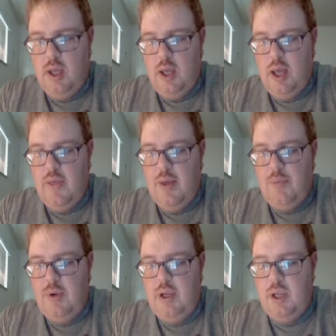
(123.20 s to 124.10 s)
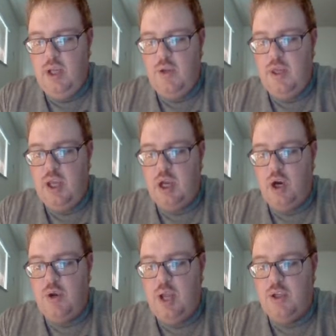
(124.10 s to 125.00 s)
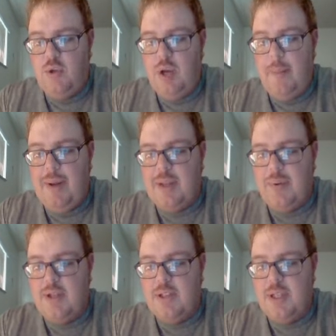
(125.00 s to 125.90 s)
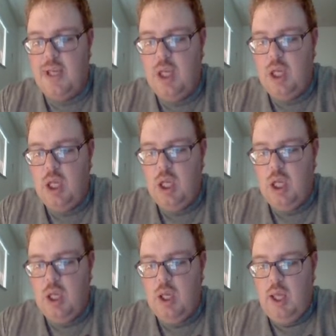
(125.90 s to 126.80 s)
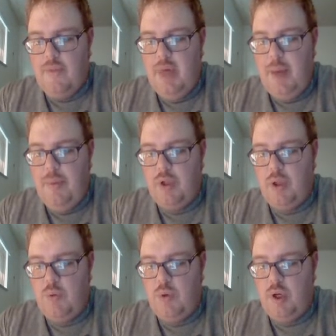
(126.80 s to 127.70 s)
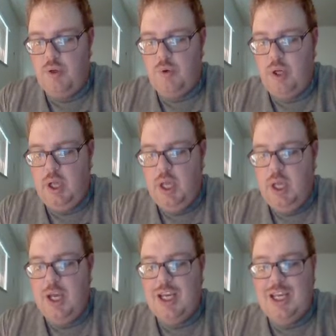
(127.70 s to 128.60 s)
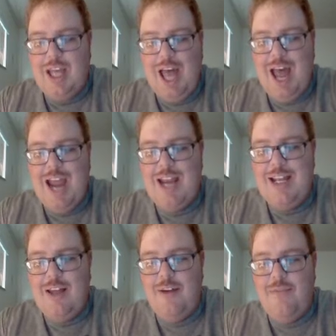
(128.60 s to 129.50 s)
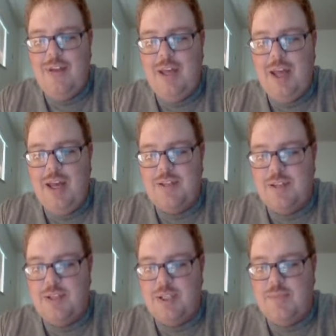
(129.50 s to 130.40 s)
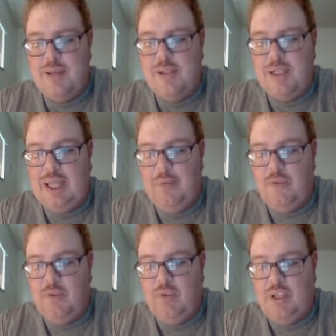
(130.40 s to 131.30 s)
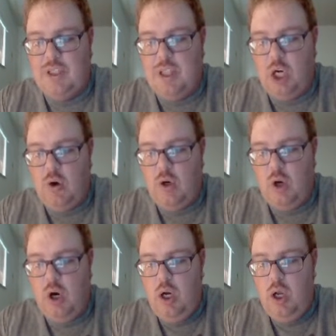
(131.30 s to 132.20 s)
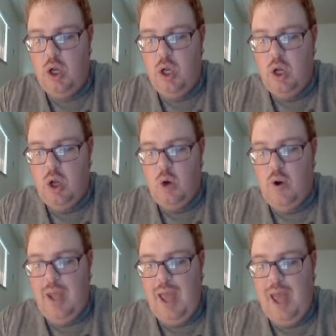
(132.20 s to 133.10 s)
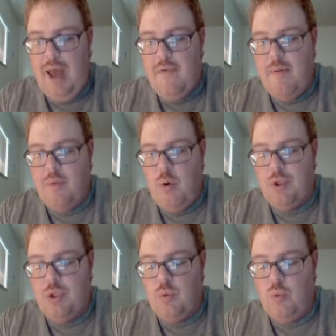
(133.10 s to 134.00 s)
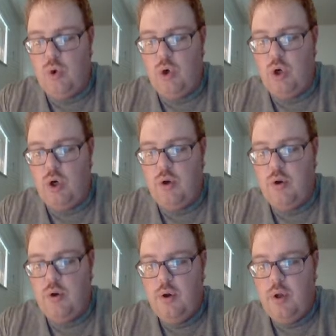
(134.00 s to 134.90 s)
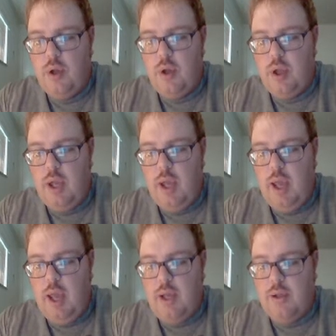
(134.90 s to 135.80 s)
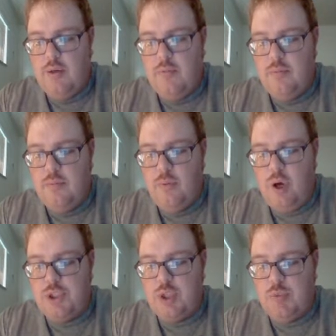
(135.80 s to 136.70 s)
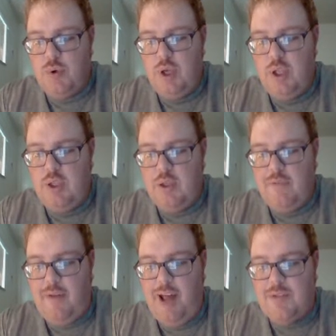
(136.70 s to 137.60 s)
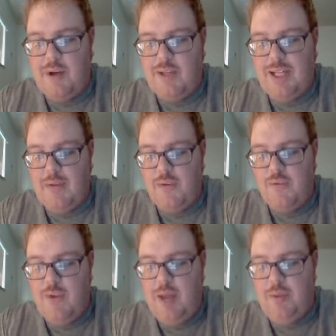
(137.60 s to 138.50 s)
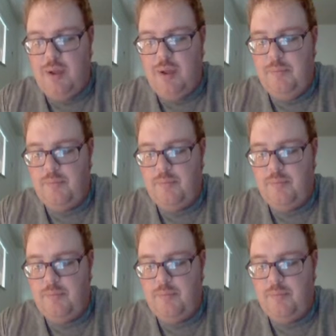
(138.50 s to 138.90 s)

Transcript: and then we you think, okay, do we come back to present day? Yeah, that button of watering. Kind of yes. This is basically before the events the current arc. We have him going to war and also morning the flashback to his family.